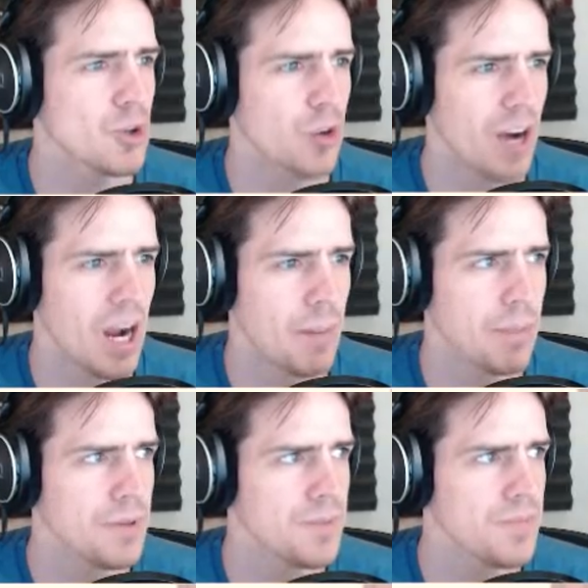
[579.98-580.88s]

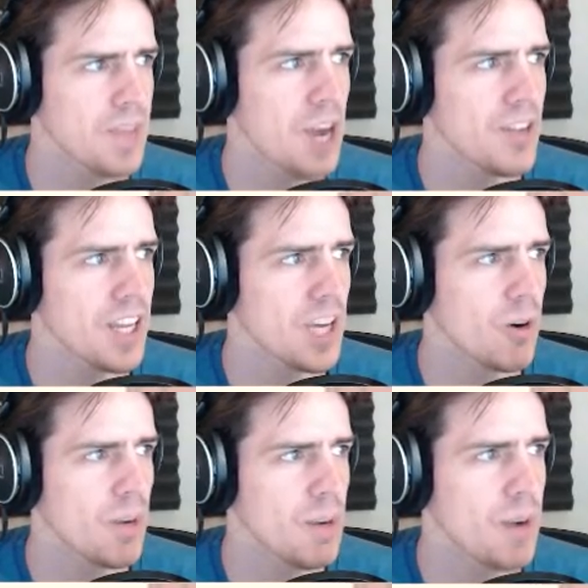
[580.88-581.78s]
Crap. How'd that
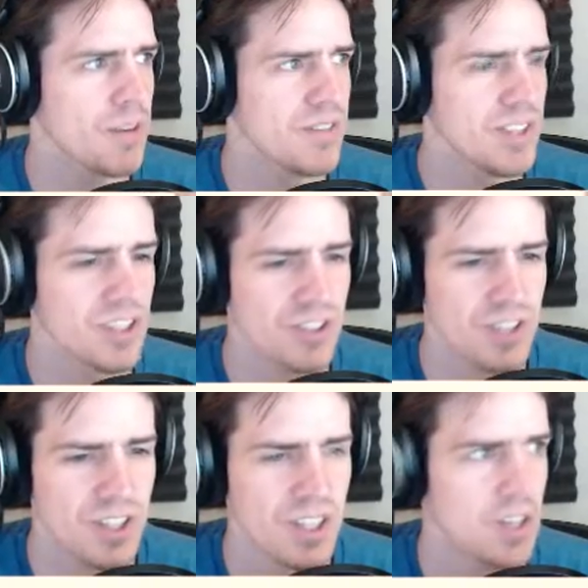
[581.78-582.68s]
go up? I'm an
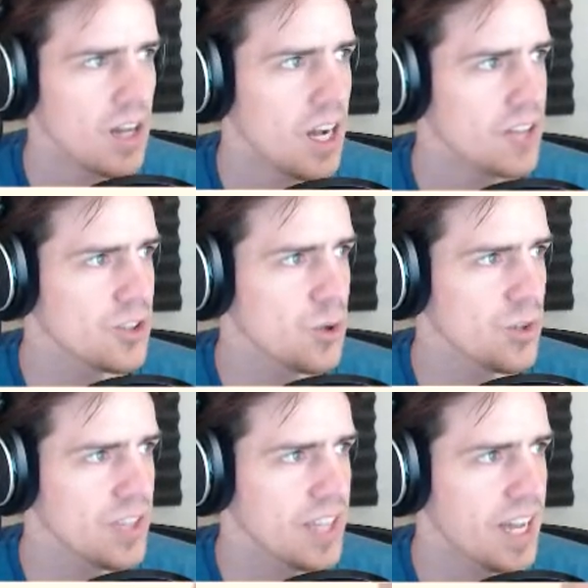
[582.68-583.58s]
adventurer. That's
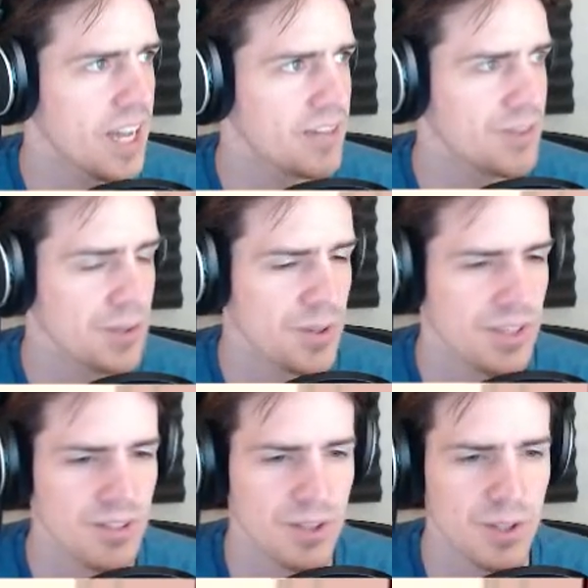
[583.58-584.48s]
cool. That's a cat fedora.
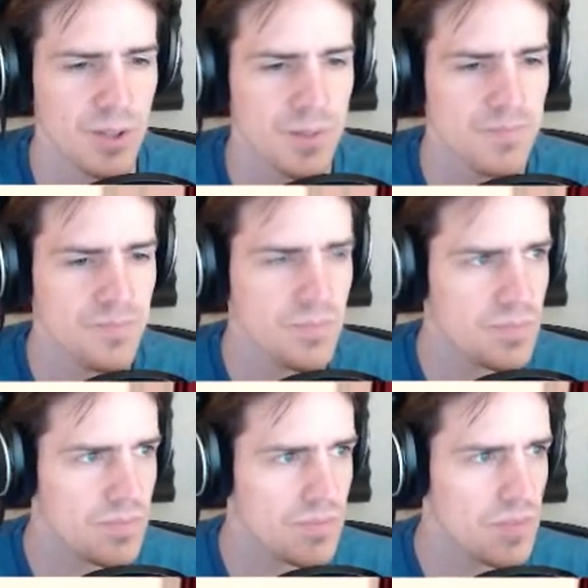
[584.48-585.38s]
That's really cool.
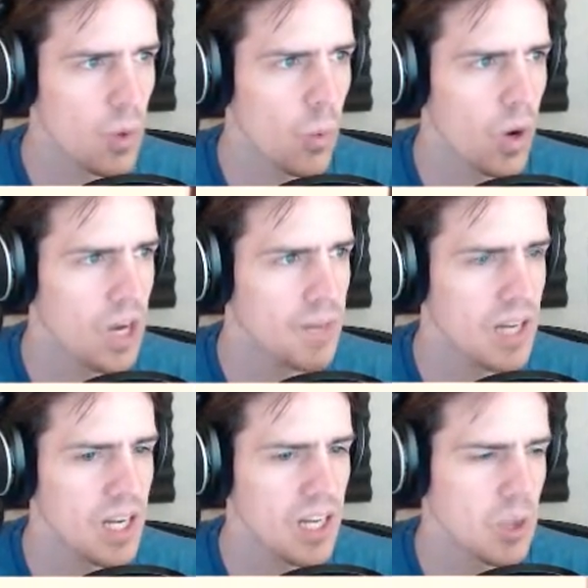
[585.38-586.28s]
Why am
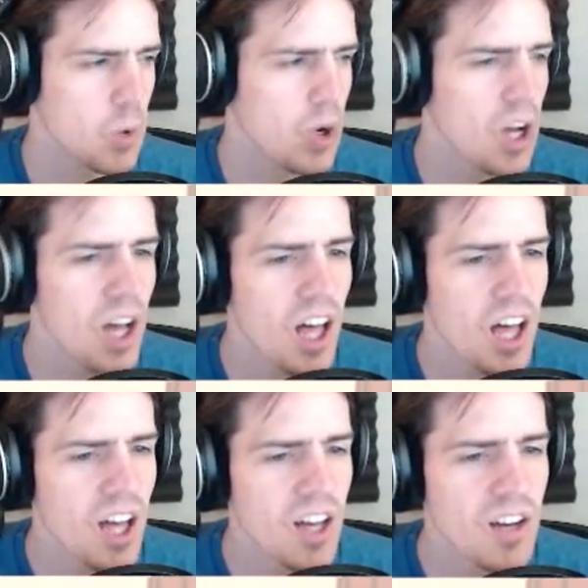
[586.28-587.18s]
I high?
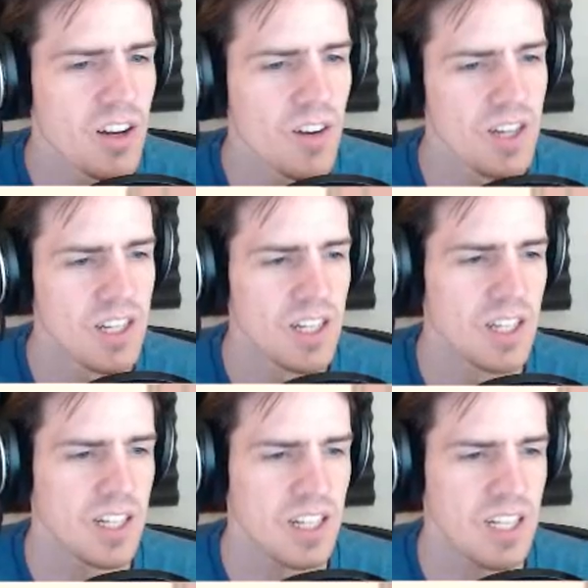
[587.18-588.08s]
Whoa!
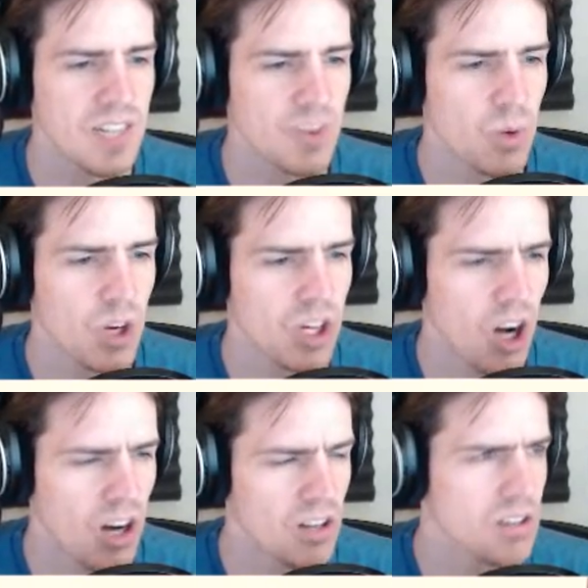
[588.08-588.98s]
I have to
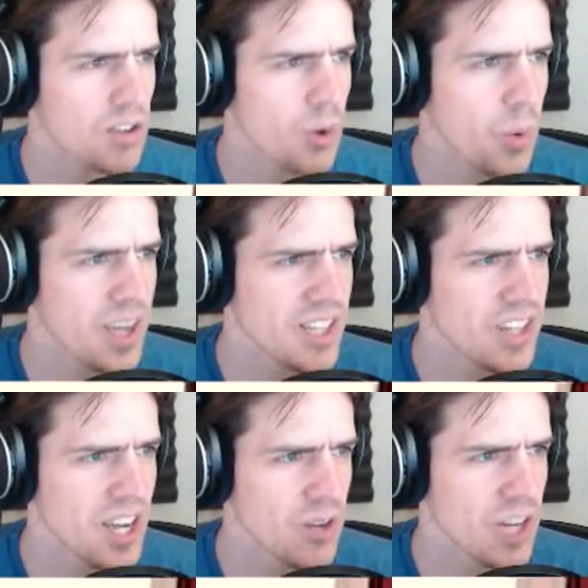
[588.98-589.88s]
walk all the way
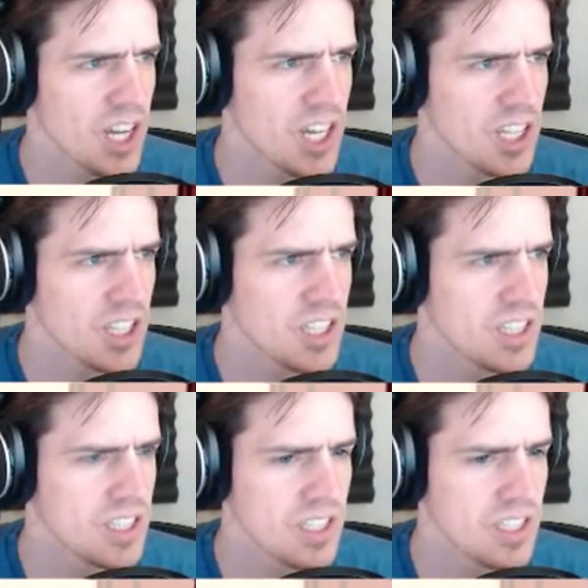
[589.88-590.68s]
down there?